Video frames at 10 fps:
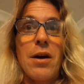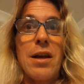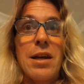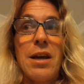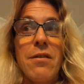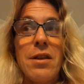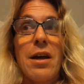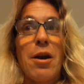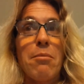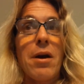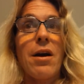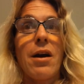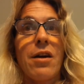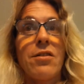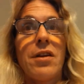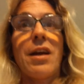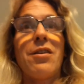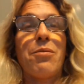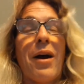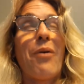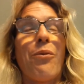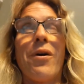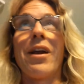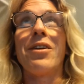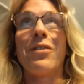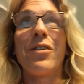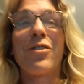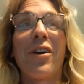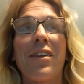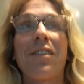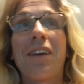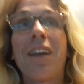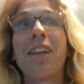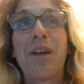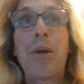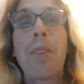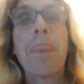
And given that America stands by, I want to do this transcendentally.